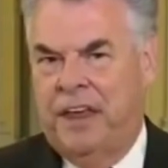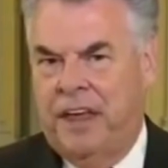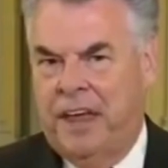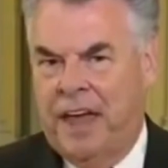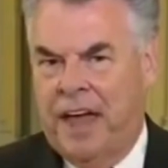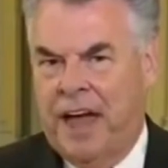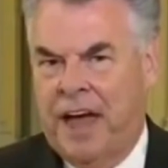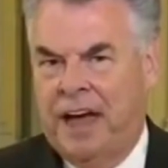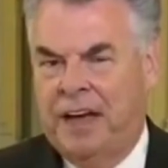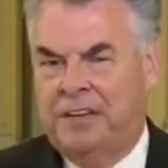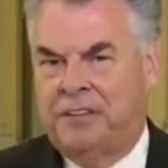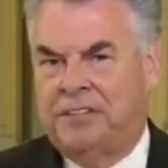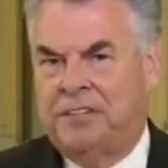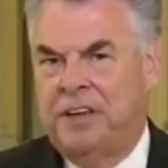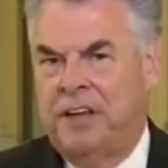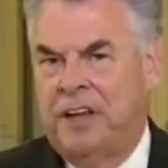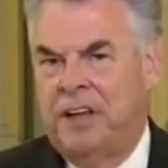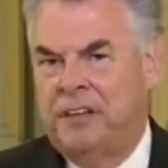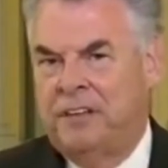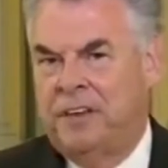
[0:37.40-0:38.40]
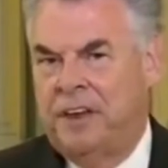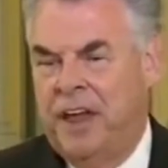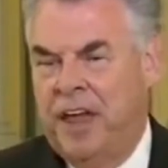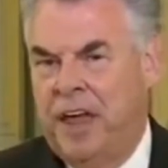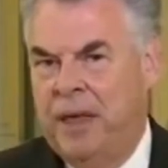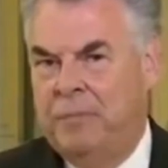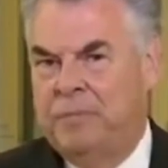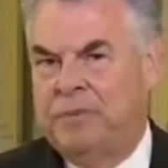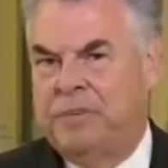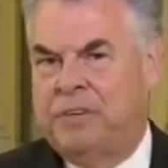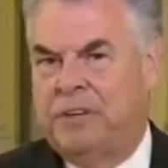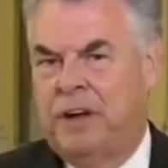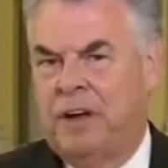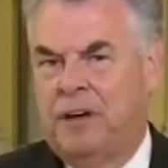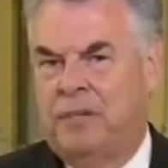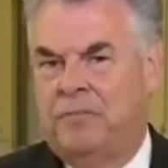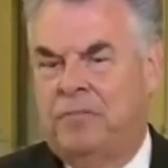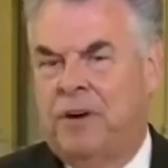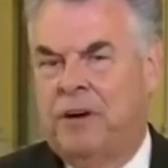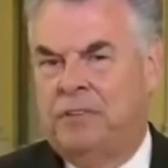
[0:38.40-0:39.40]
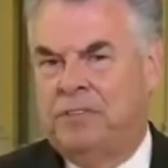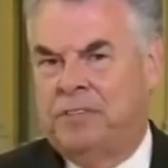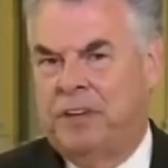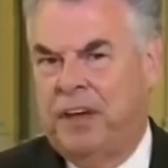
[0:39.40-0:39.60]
he has the names of uh,